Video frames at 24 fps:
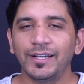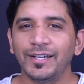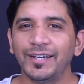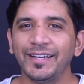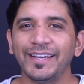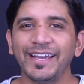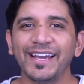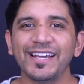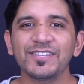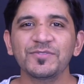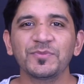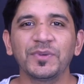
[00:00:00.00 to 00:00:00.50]
Hey
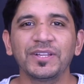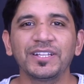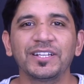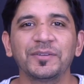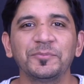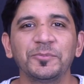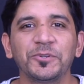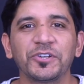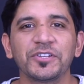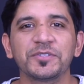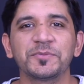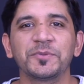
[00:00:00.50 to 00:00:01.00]
guys, welcome
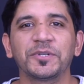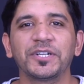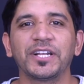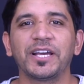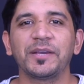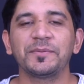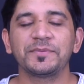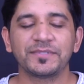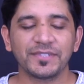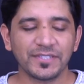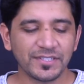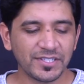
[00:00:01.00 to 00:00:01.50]
to Gizmo
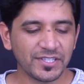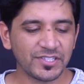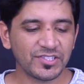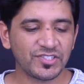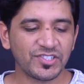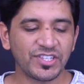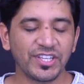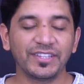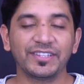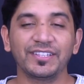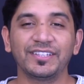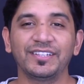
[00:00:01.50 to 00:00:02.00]
Times. This is
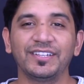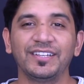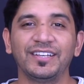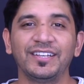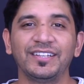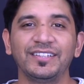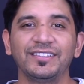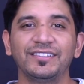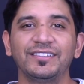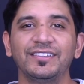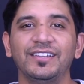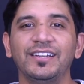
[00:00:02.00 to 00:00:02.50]
Chetan
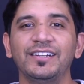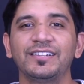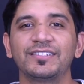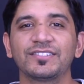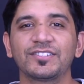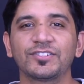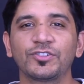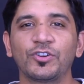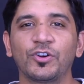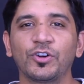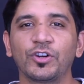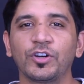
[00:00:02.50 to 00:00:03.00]
and let's
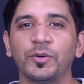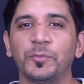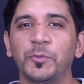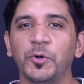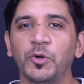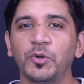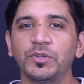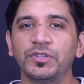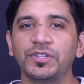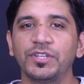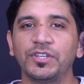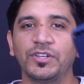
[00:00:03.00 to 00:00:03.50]
talk
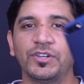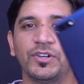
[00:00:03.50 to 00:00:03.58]
about the